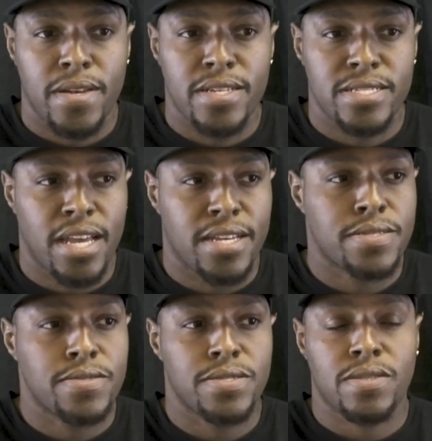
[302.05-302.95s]
it's not
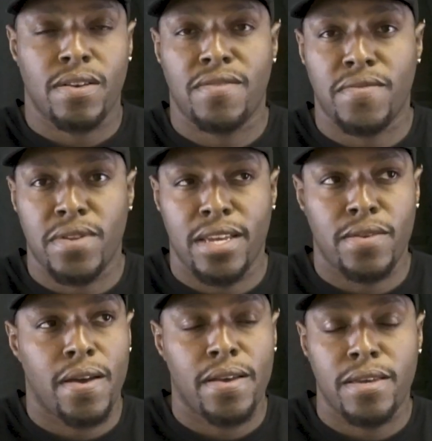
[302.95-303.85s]
so stressful like
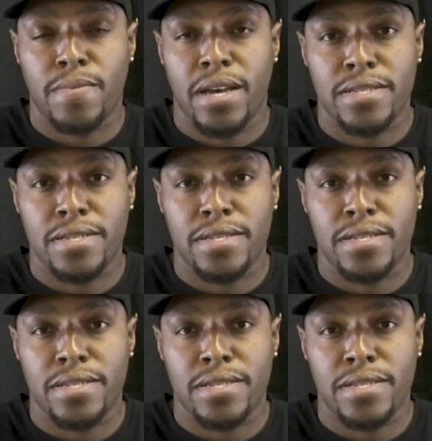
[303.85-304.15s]
you out here by